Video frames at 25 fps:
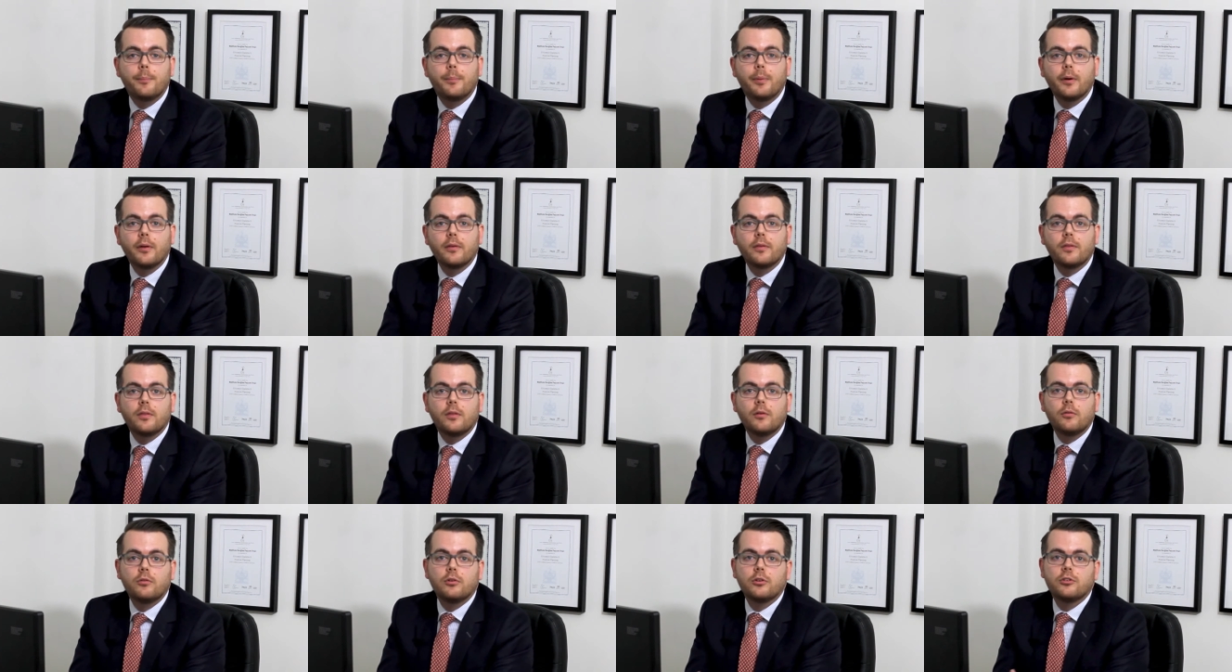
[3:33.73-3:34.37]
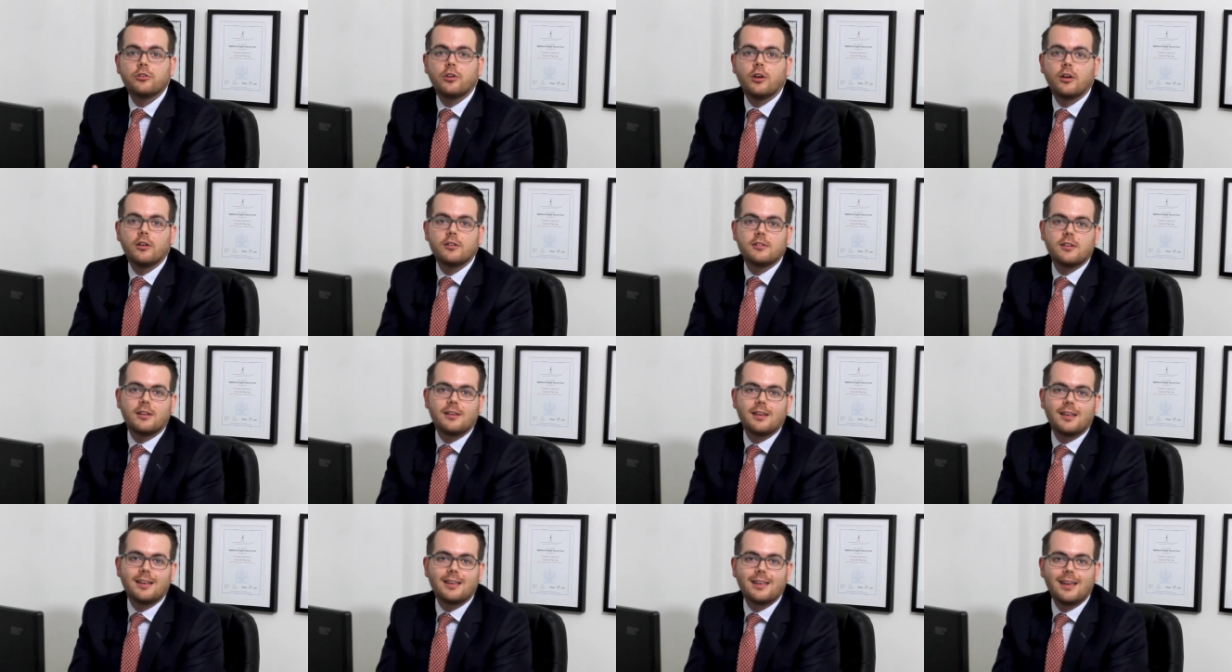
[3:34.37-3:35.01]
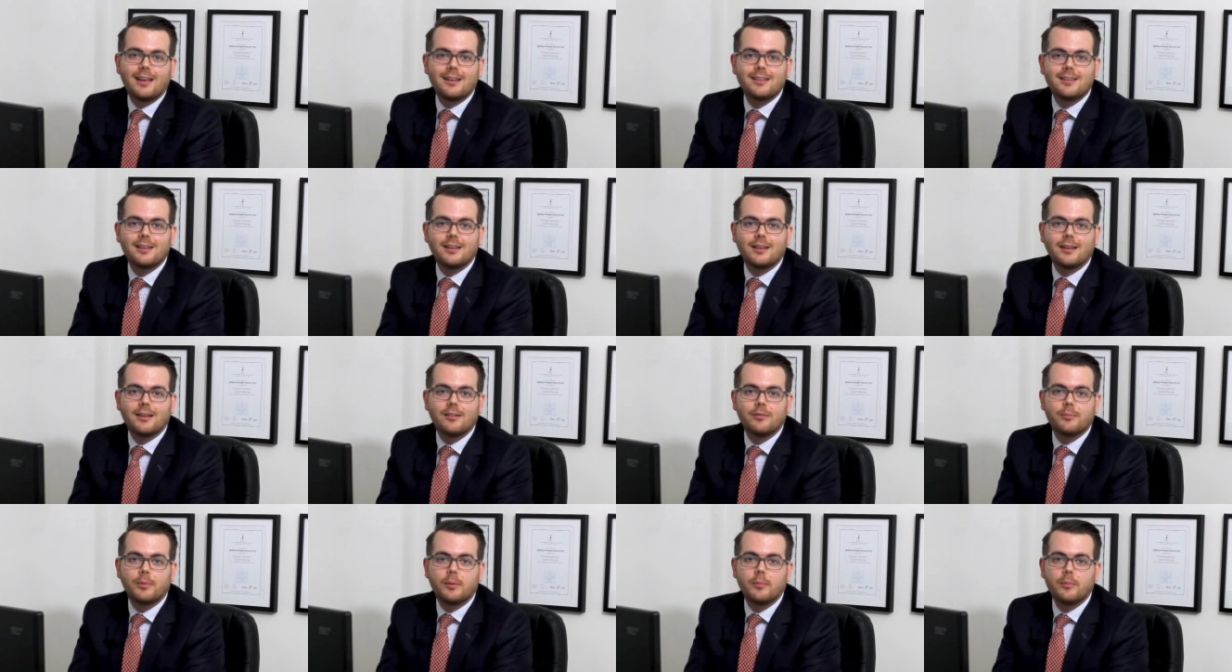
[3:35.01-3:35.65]
But the returns that they're getting
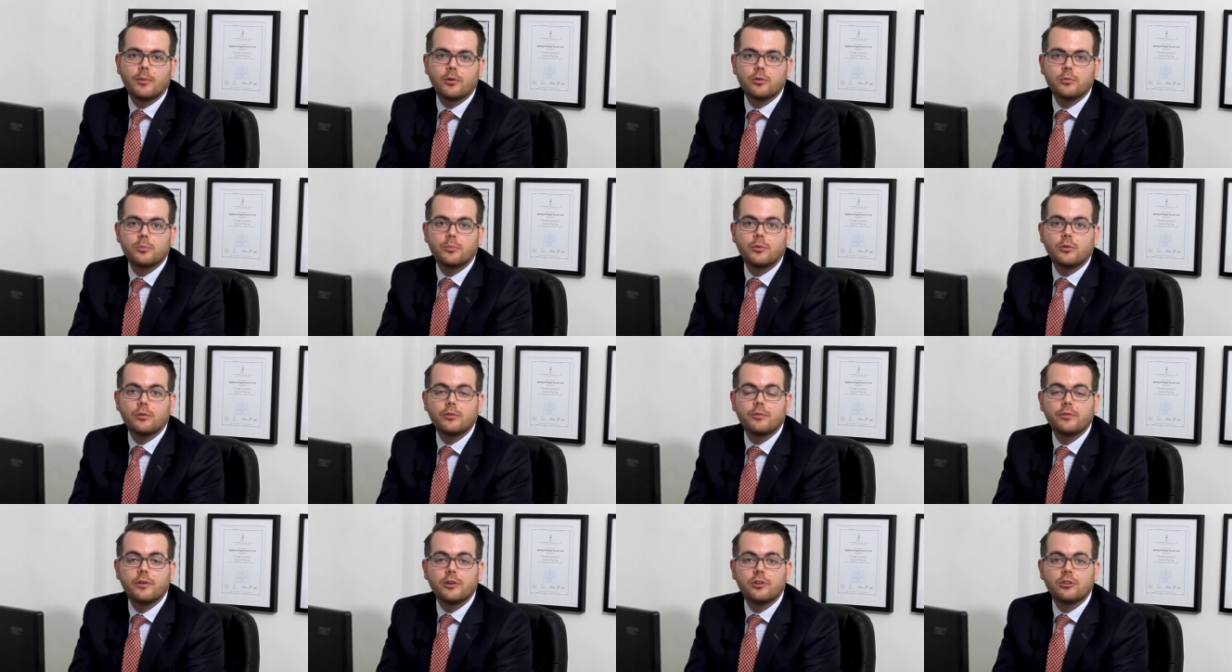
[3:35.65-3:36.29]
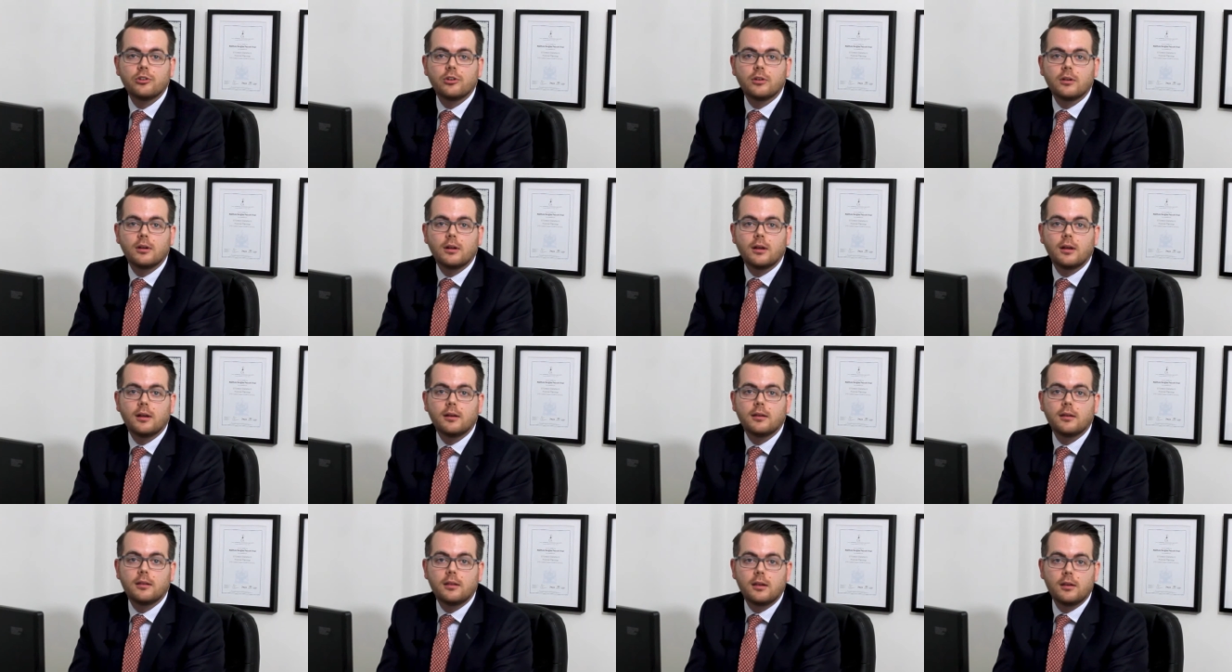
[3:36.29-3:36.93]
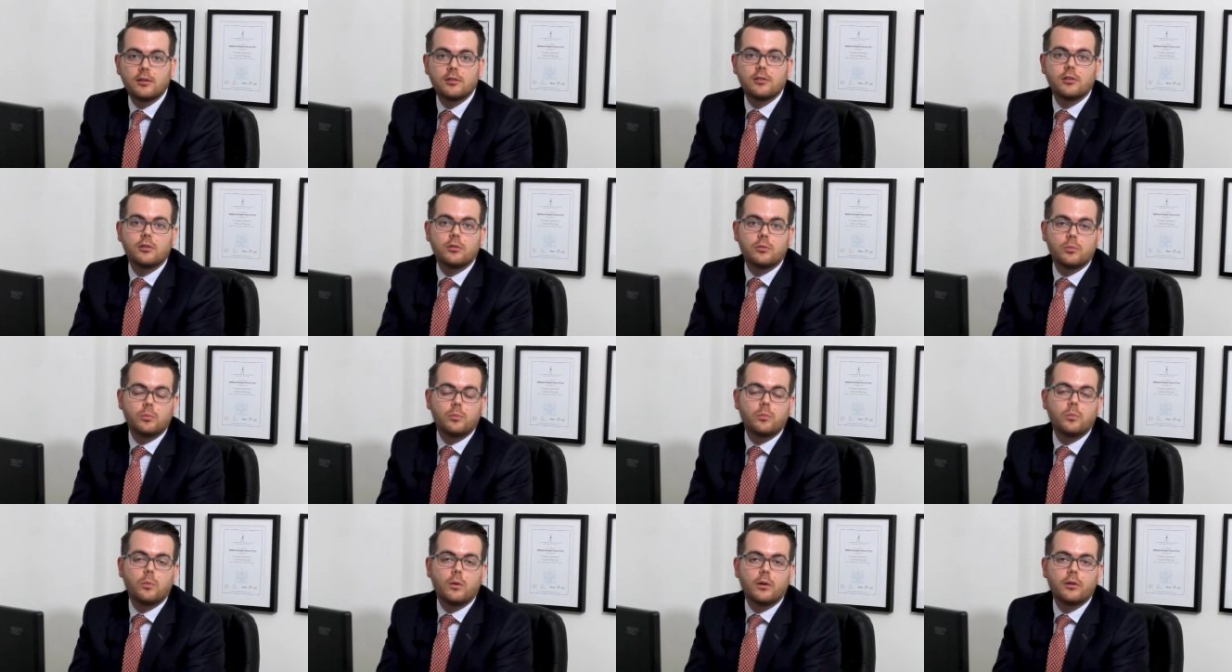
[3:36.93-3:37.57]
have been much more efficient, and this
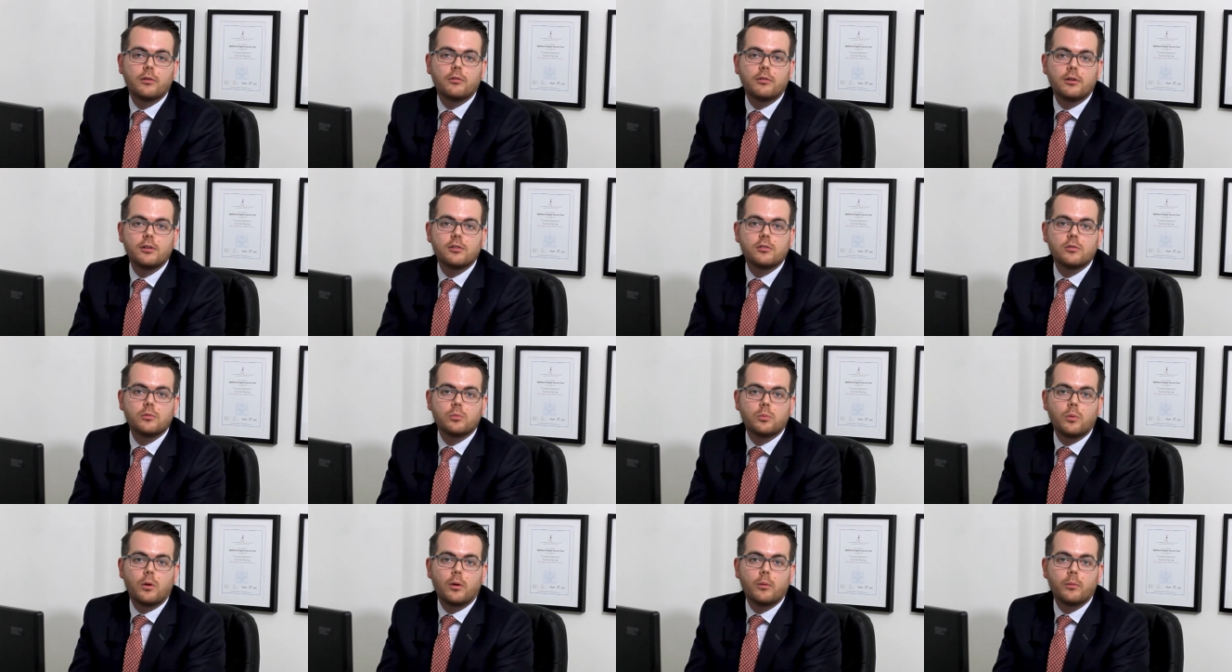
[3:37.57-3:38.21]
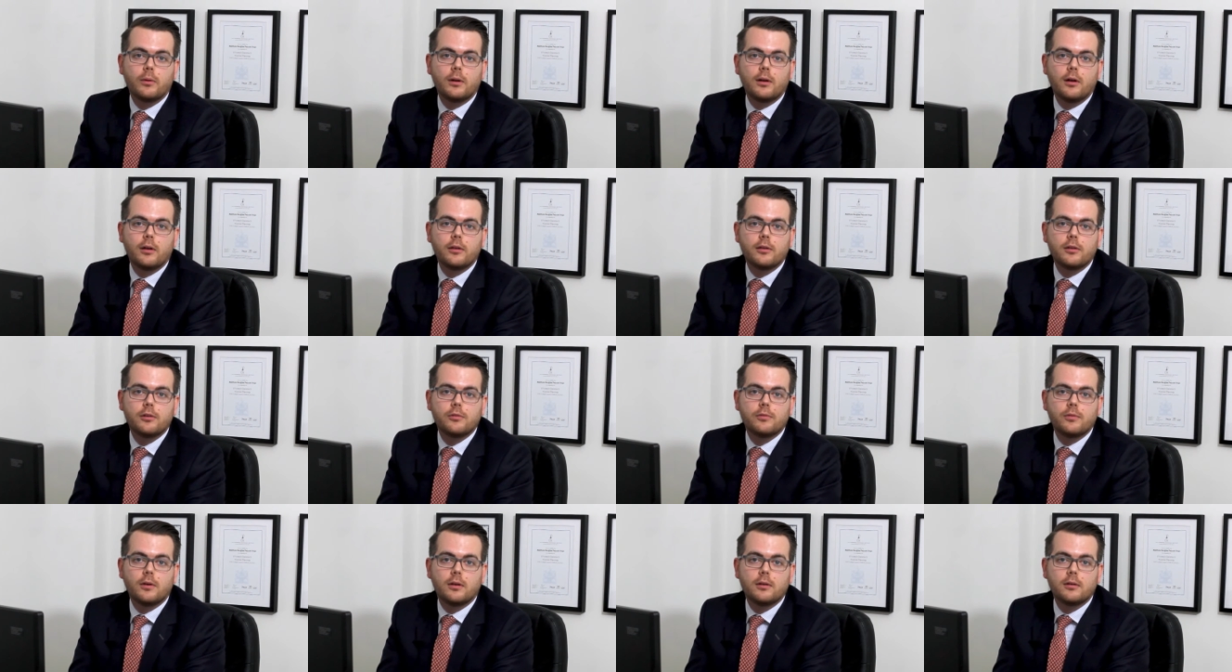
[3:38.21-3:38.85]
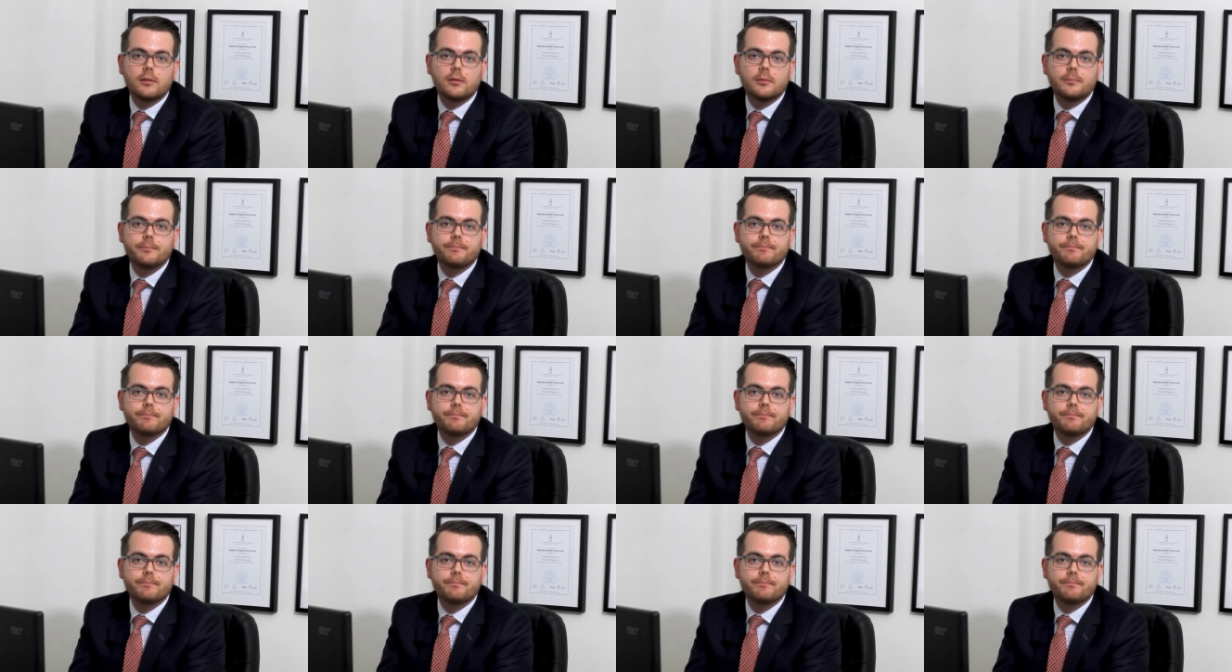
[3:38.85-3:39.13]
is one of the reasons why we like this fund.